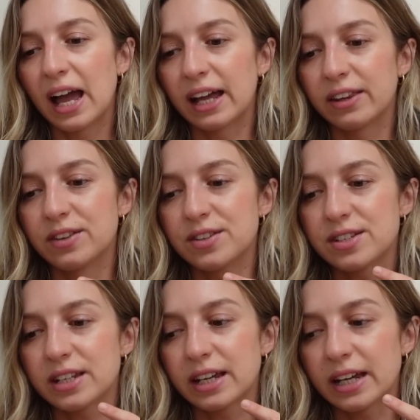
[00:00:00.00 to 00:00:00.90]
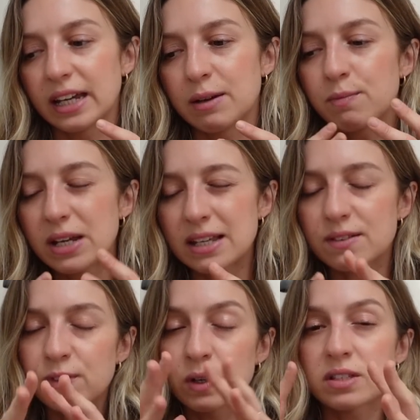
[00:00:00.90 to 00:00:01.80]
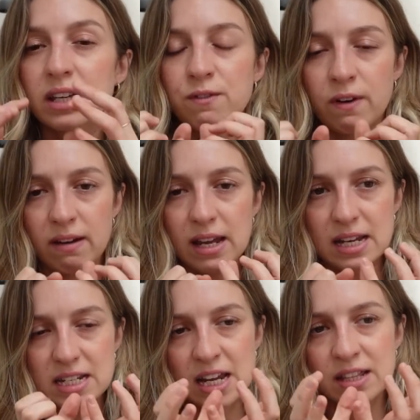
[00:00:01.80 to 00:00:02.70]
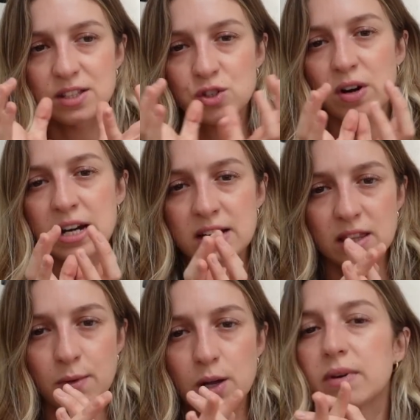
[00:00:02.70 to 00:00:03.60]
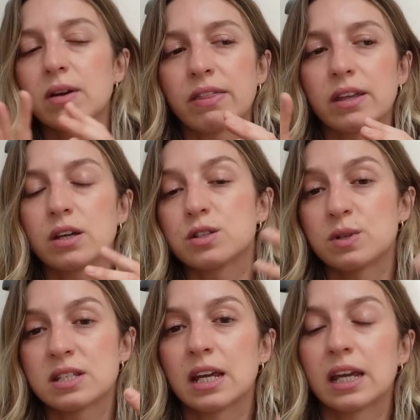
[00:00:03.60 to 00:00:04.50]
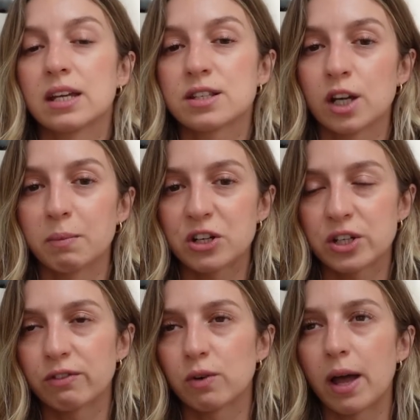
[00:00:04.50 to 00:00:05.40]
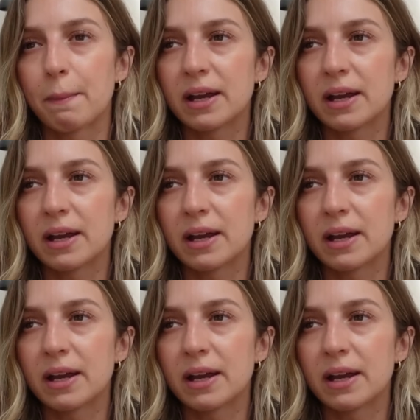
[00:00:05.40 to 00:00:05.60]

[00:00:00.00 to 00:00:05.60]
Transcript: And it feels like a very intense trend at the moment, I think, because we're seeing it so much everywhere.